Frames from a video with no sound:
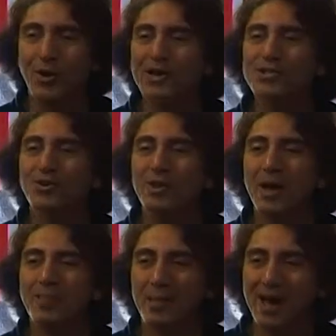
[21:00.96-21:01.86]
You know, I
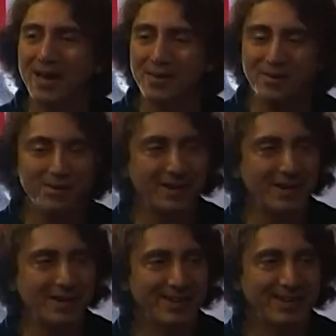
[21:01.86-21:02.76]
saw that banner
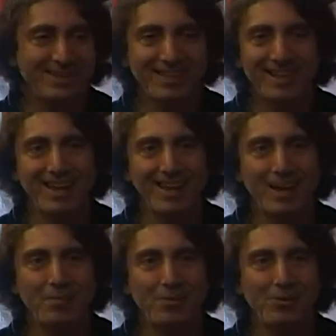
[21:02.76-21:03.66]
uh, yesterday
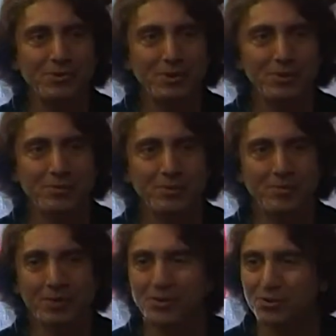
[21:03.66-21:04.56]
that I posted
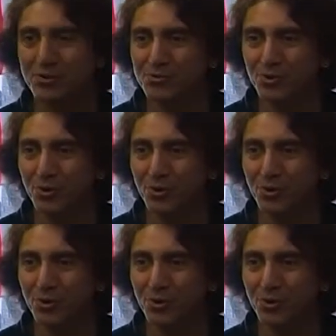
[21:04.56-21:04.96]
with a picture of